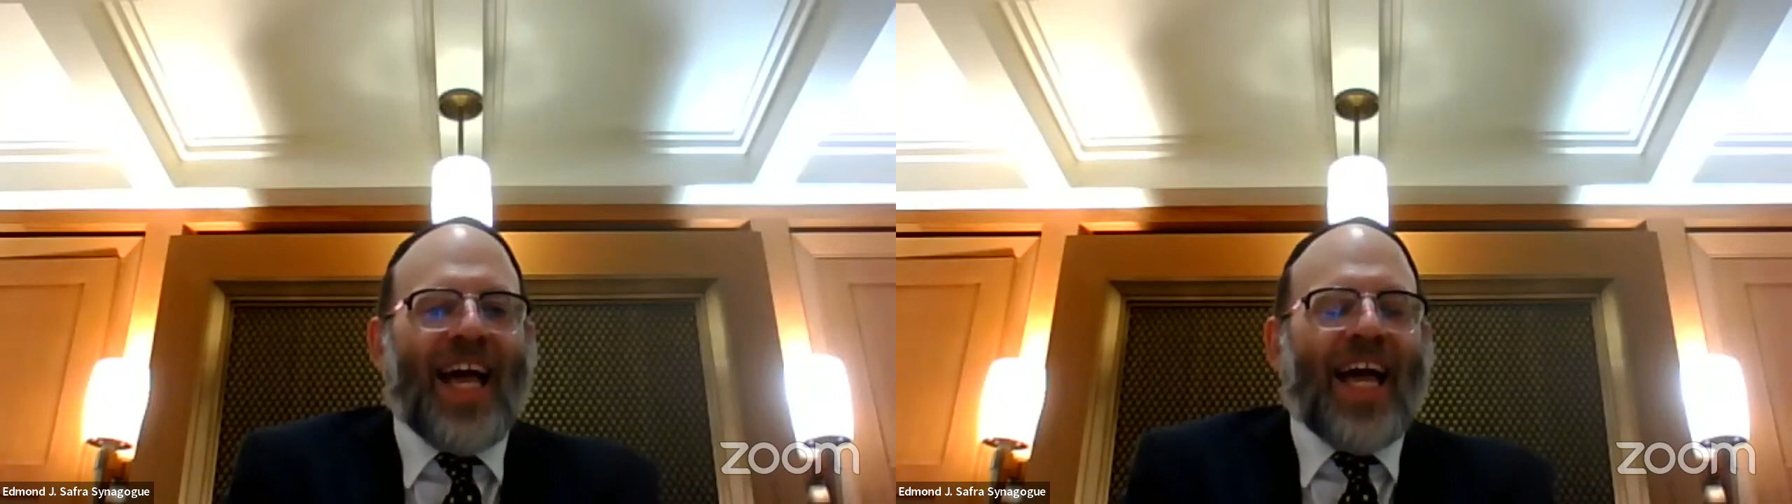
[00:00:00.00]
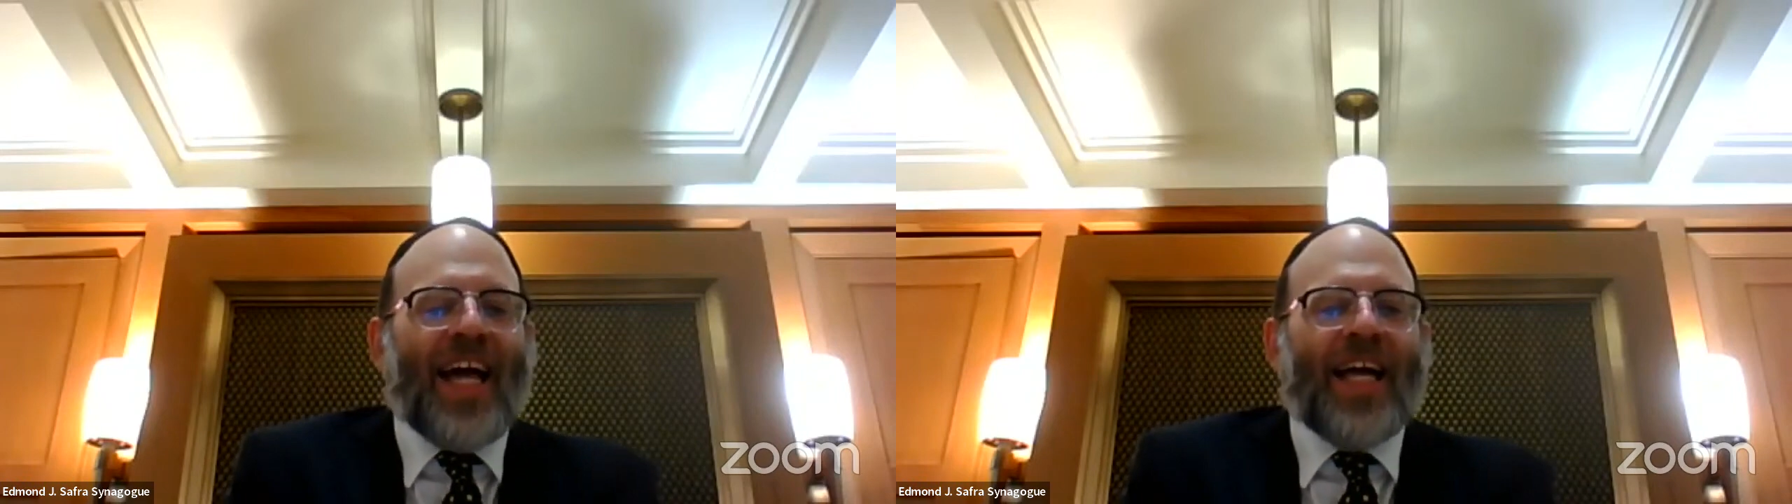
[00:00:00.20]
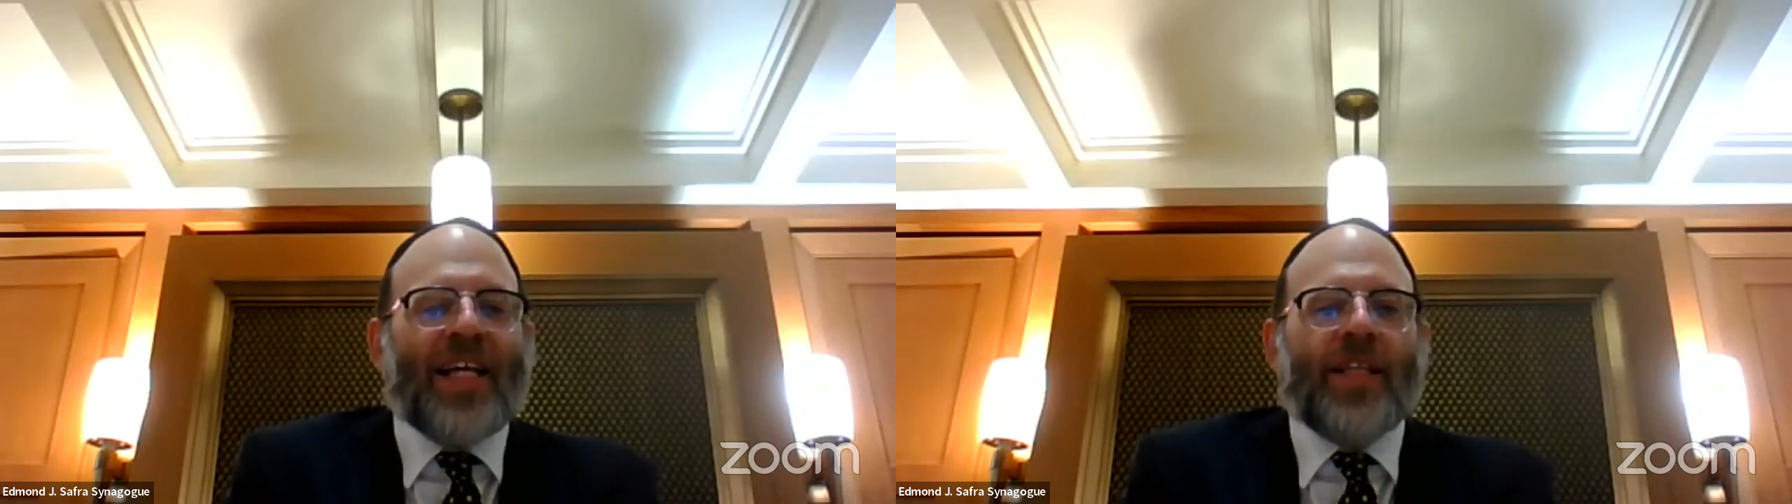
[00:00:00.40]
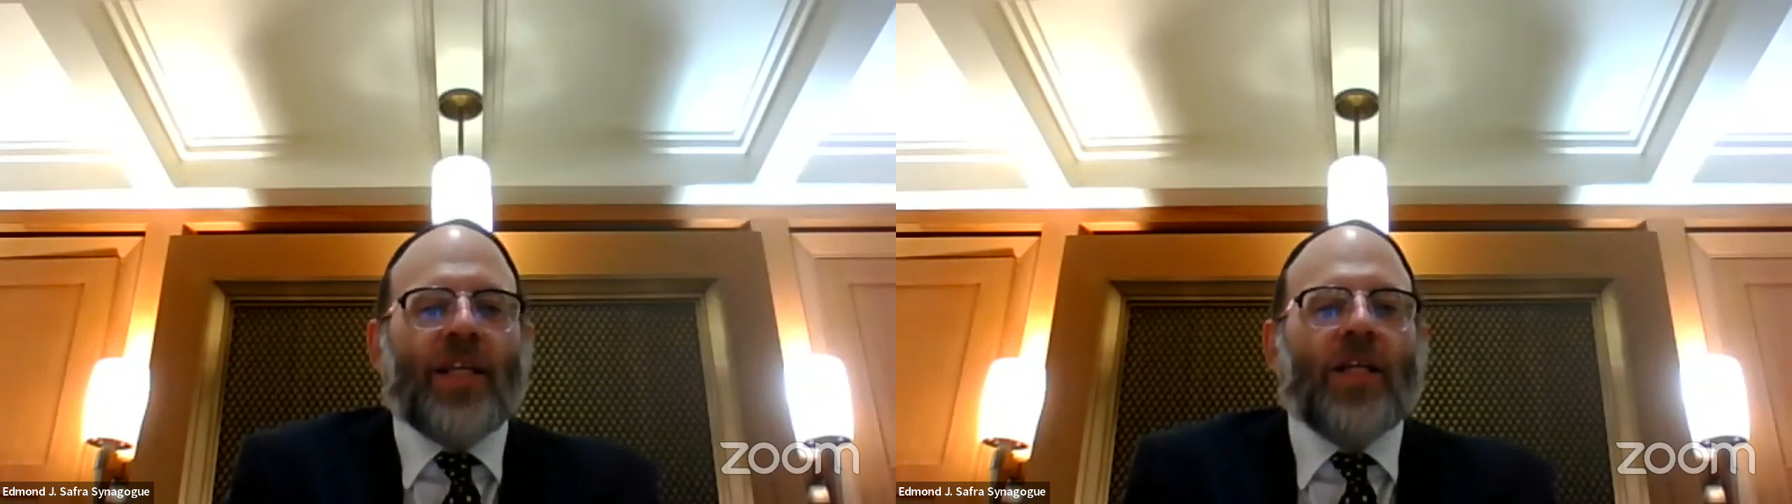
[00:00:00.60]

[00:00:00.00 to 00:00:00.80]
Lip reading: had